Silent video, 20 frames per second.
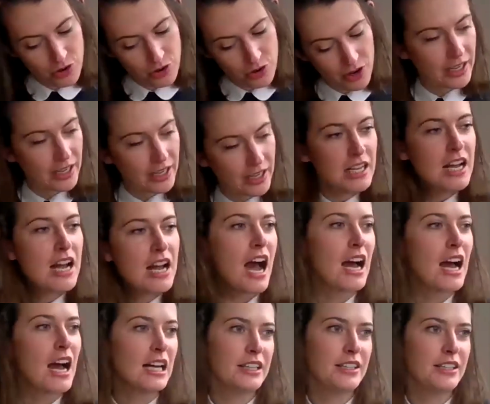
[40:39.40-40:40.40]
joy,
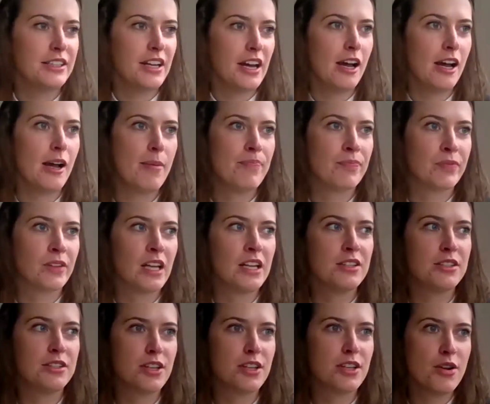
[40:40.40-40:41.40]
and
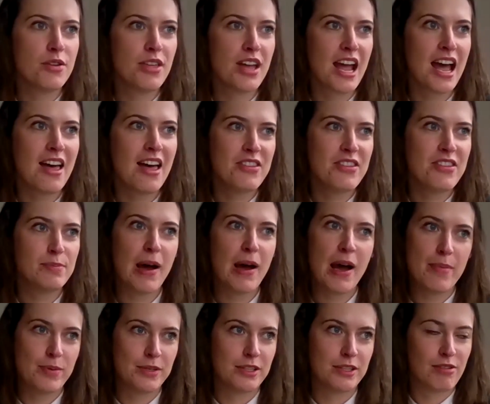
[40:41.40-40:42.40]
so they had this
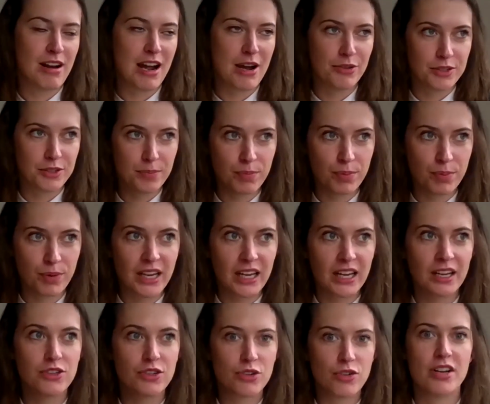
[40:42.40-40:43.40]
purpose around
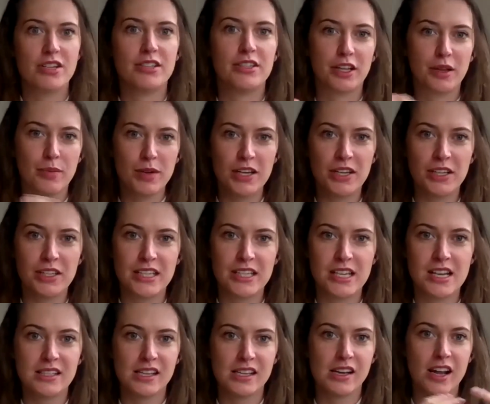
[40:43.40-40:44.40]
bringing joy to
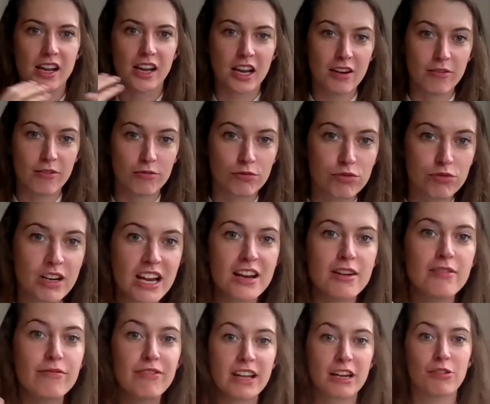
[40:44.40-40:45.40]
communities and like
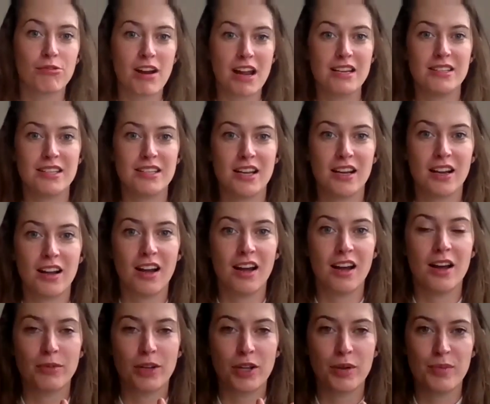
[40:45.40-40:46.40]
reinvigorating
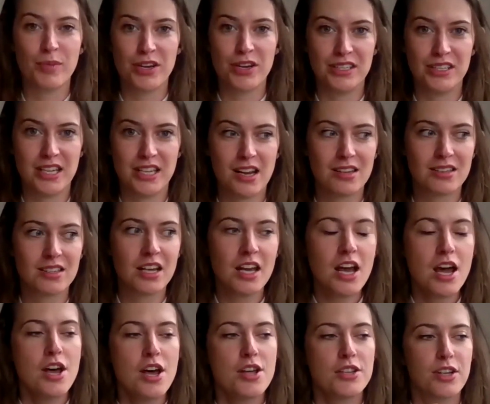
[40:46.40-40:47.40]
communities.
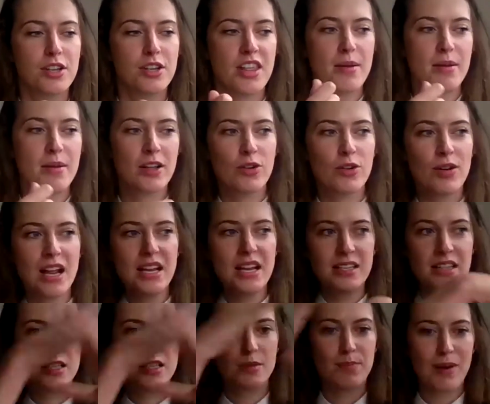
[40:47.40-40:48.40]
So they
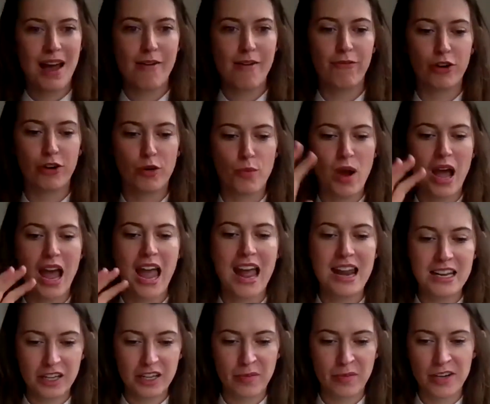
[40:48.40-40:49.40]
created this platform where
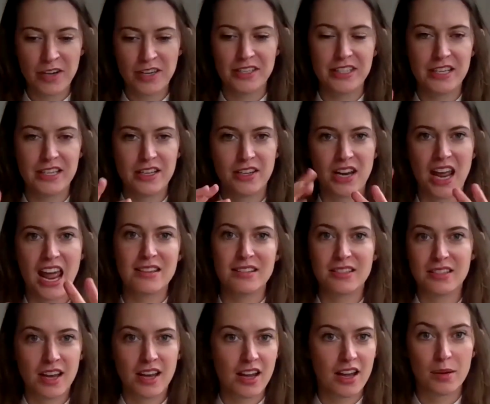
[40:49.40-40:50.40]
any community could
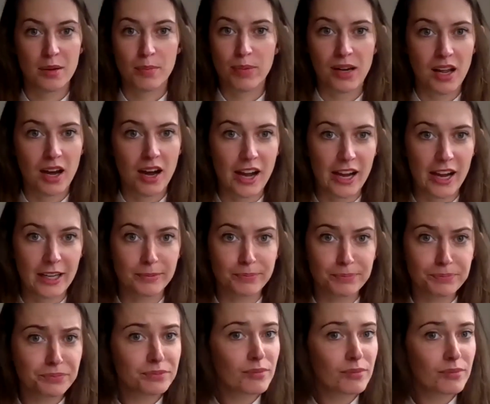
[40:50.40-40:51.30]
enter and apply,